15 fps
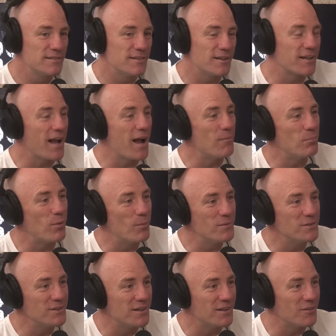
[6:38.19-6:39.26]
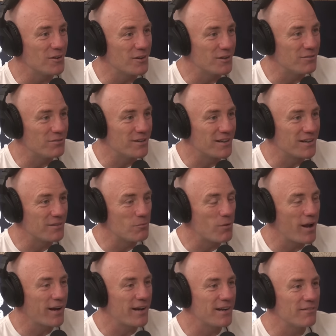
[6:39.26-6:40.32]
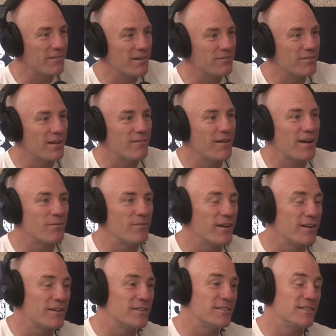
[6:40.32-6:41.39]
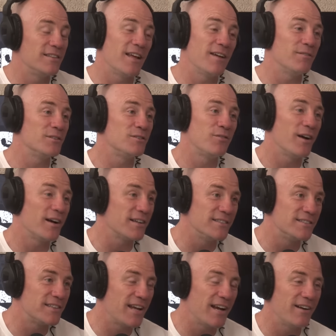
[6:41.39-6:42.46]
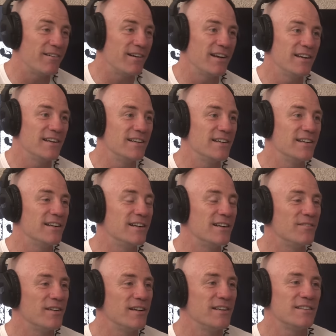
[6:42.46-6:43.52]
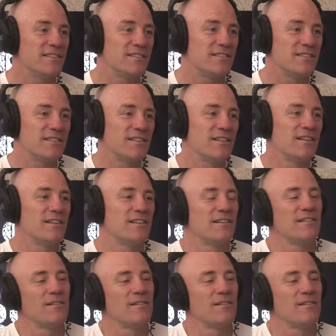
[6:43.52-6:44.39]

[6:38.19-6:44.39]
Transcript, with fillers: I can't promise you I'm not going to fucking whack anyone if they whack me because was fucking scary. You know what I mean? It's... Well, that that